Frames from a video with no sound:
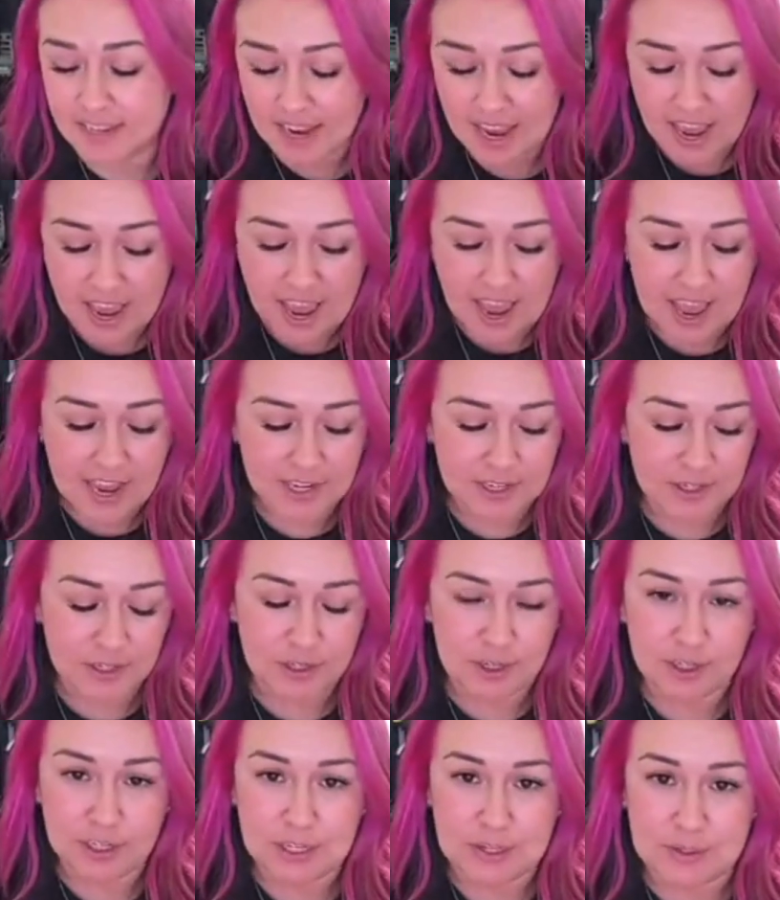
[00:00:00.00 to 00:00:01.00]
and you're
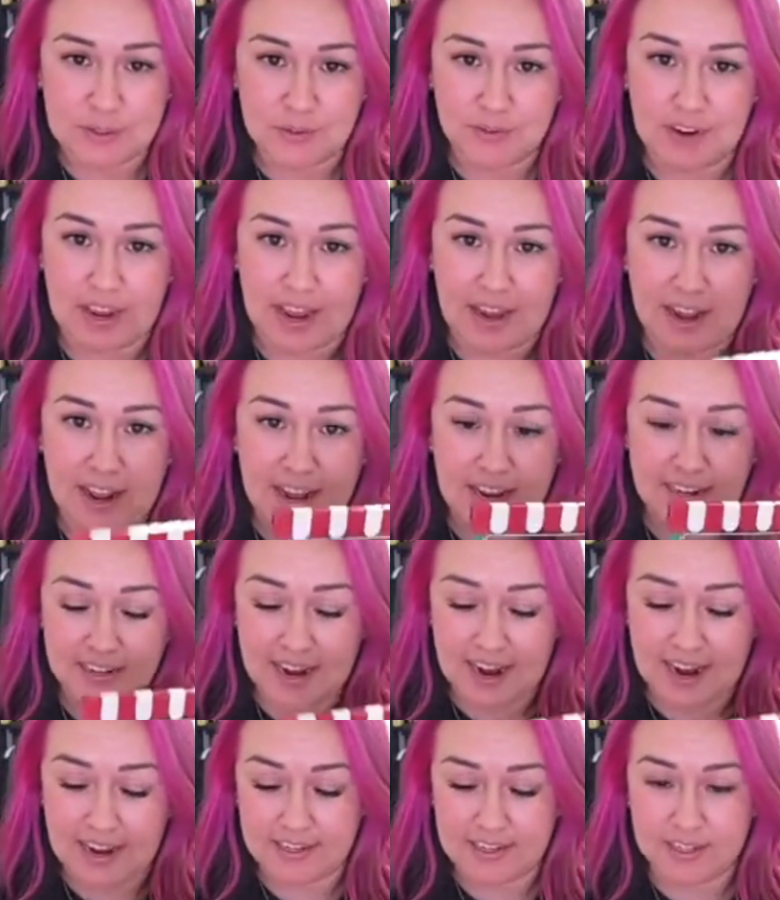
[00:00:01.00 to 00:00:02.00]
a huge fan, I
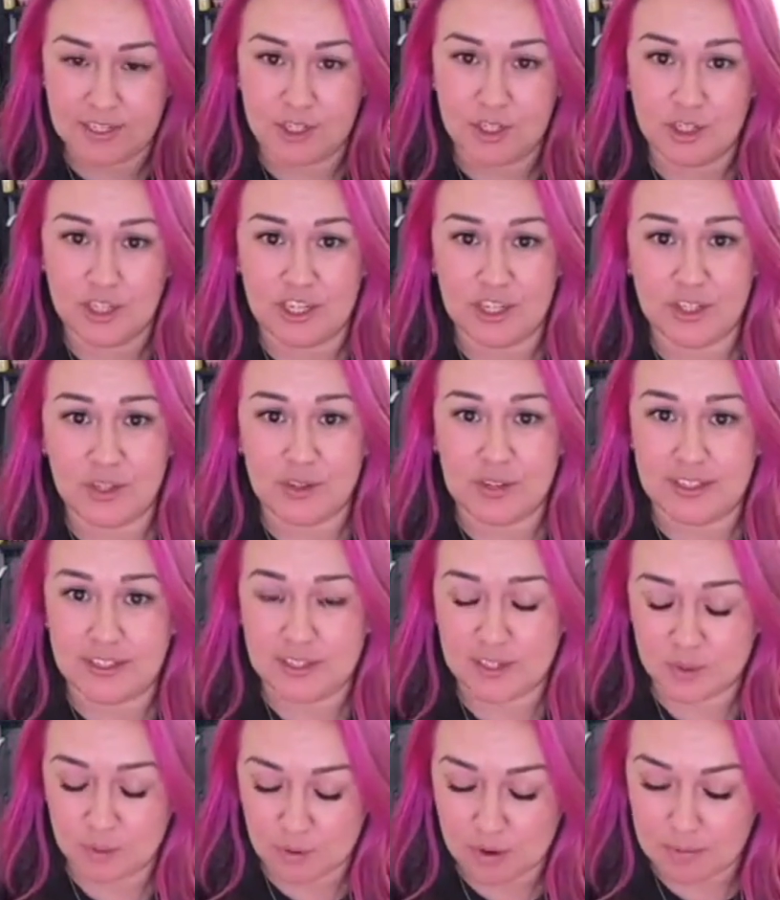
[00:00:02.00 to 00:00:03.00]
highly suggest you get
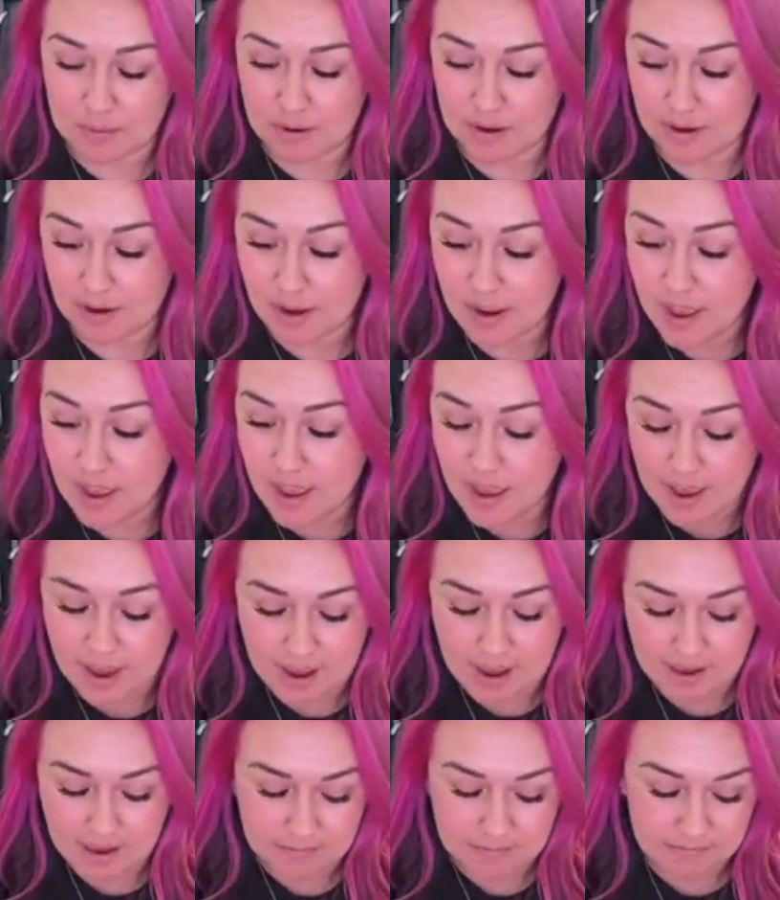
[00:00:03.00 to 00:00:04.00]
this warmer.
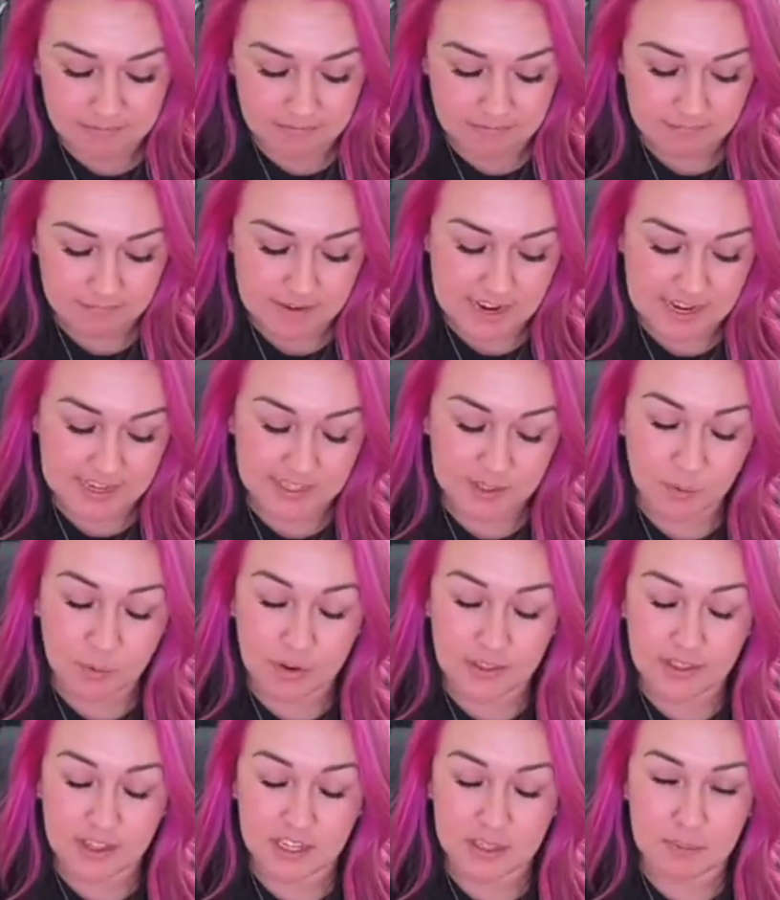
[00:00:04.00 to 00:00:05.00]
Um, it's
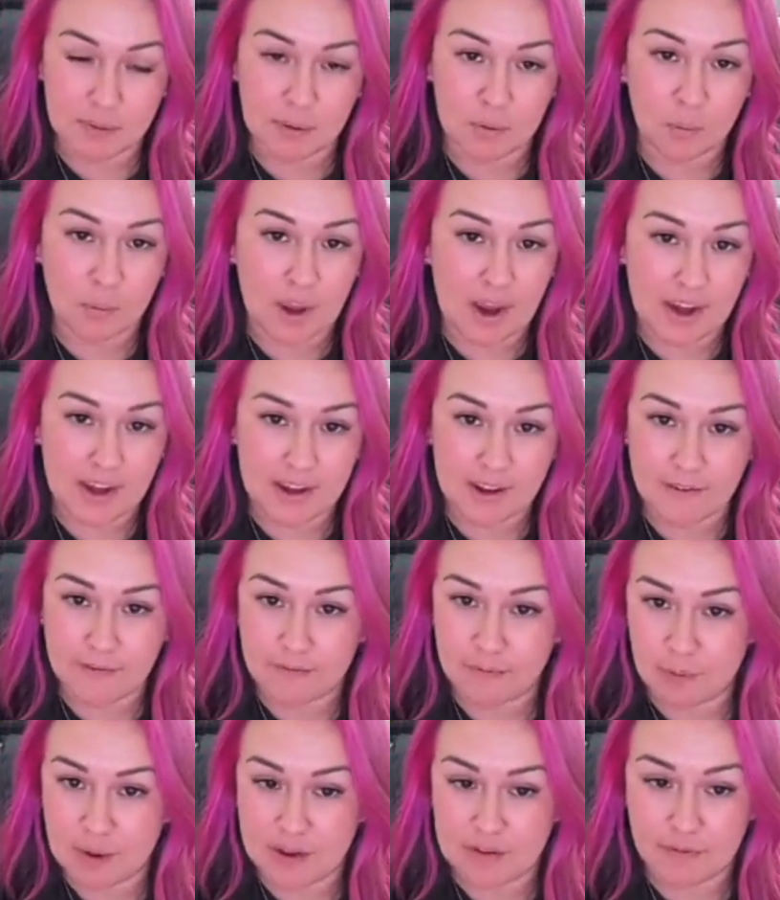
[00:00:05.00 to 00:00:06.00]
one that's been waiting.
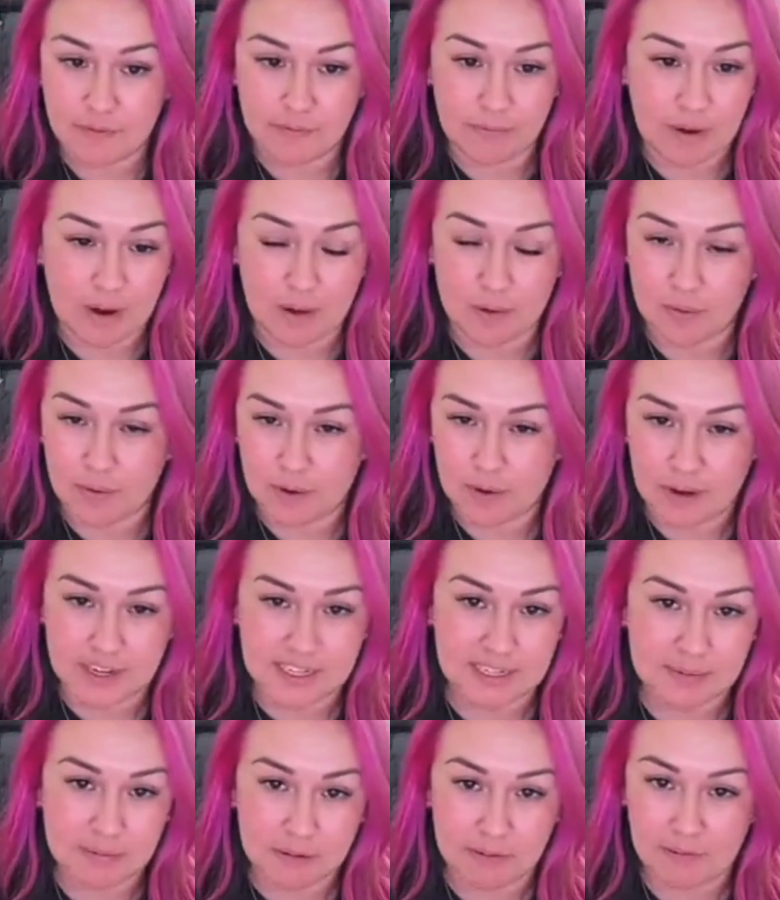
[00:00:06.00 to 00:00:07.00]
We uh,
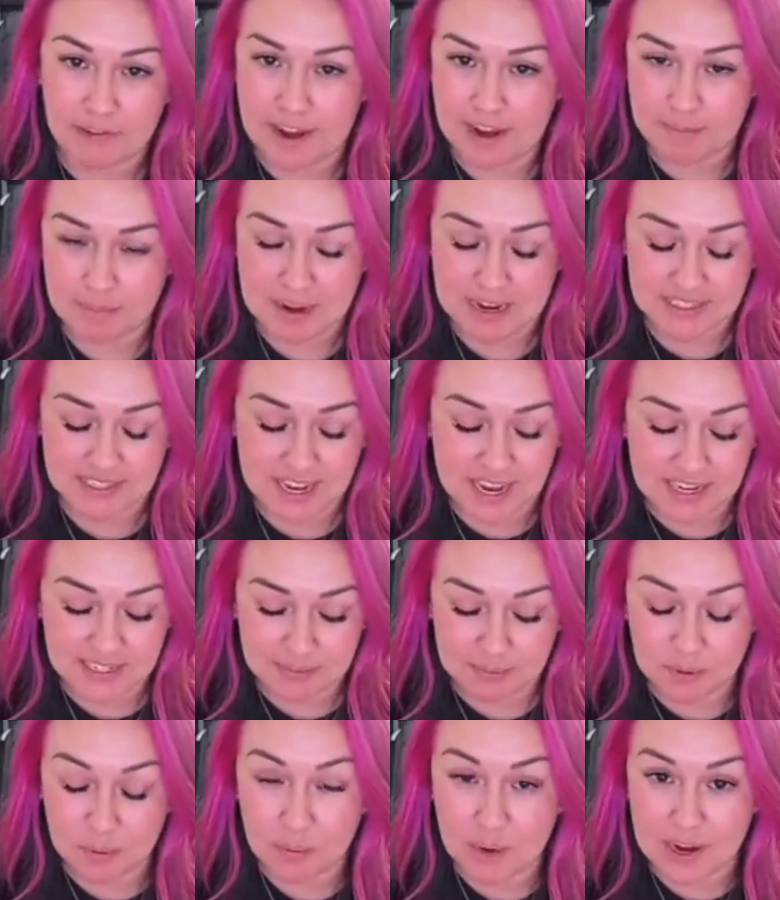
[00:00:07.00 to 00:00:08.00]
customer fan base has
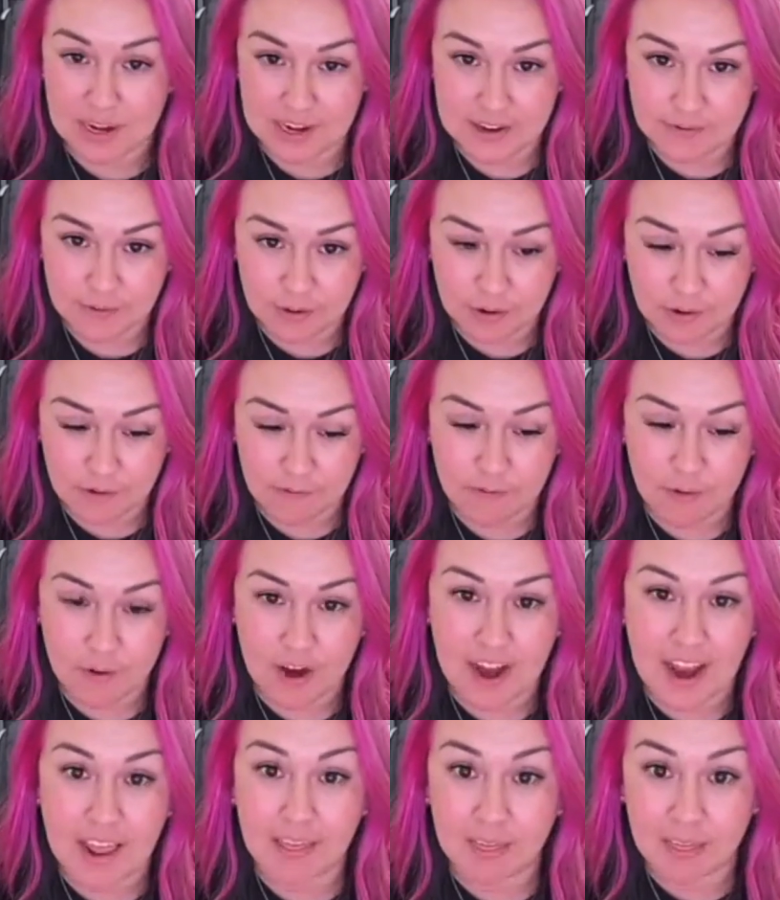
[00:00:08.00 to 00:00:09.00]
been waiting for for
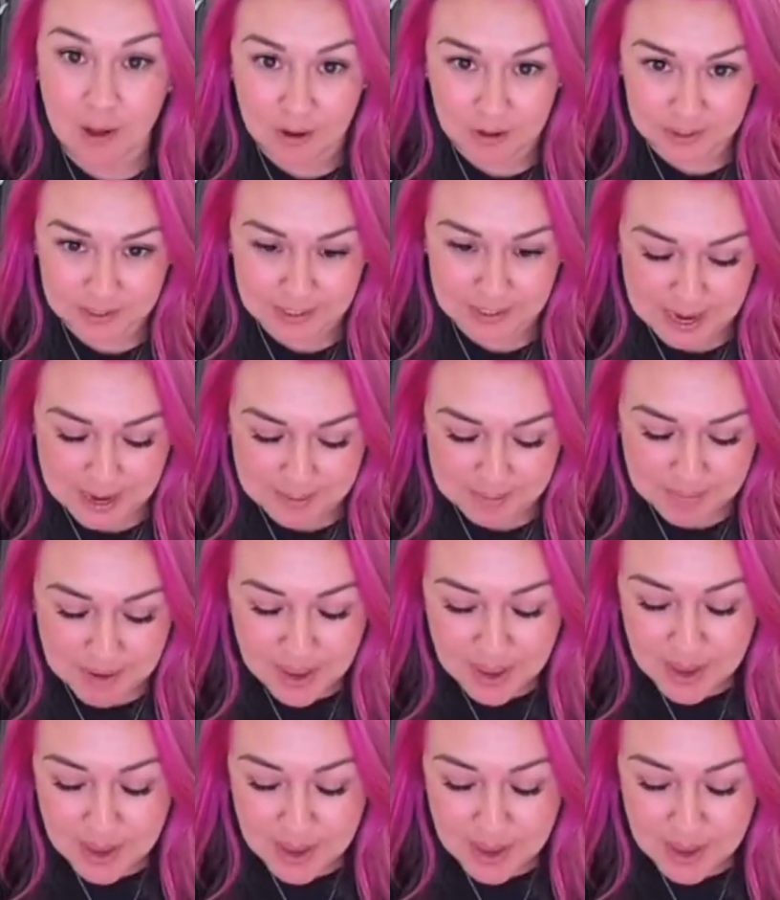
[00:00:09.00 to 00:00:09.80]
a long time.